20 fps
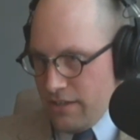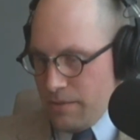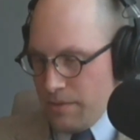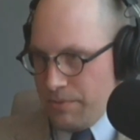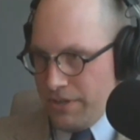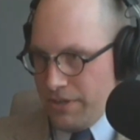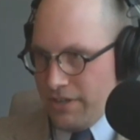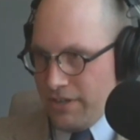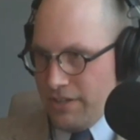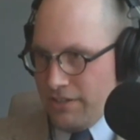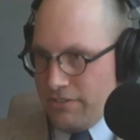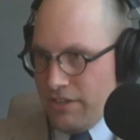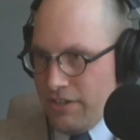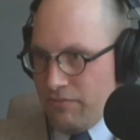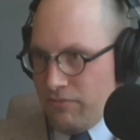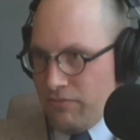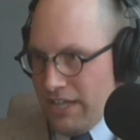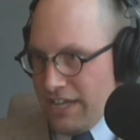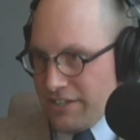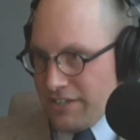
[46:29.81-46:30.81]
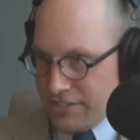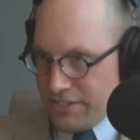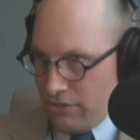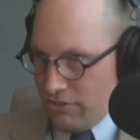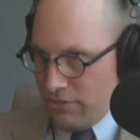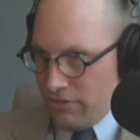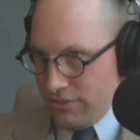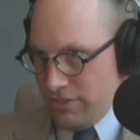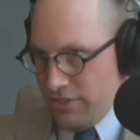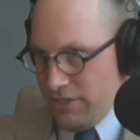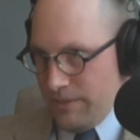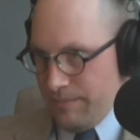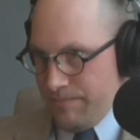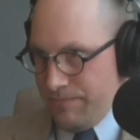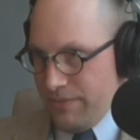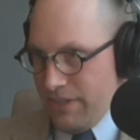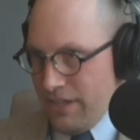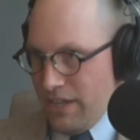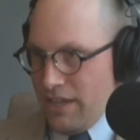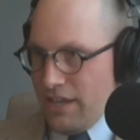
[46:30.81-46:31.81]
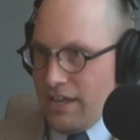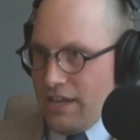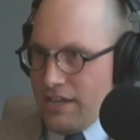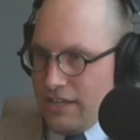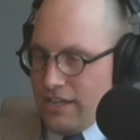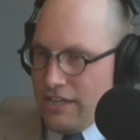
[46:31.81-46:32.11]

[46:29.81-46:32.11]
But they've lasted a long time. And